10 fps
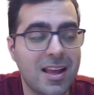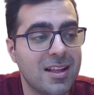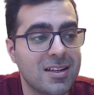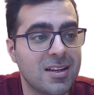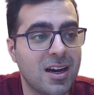
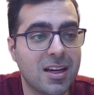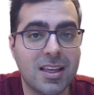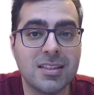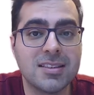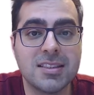and I
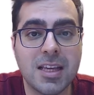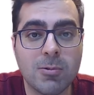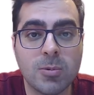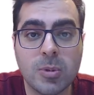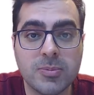can see
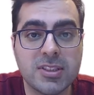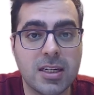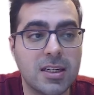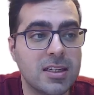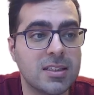our
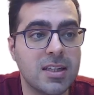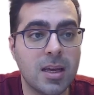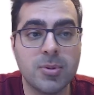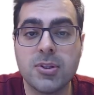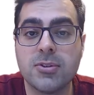website
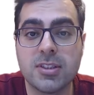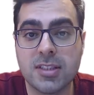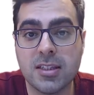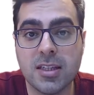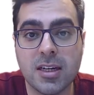
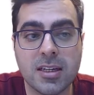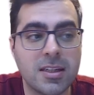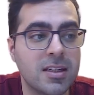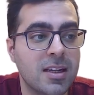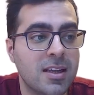
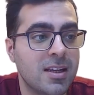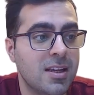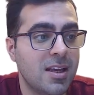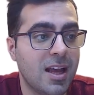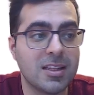epido.online
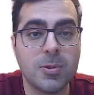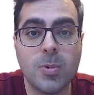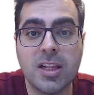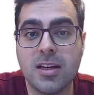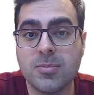and the
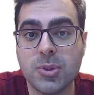welcome to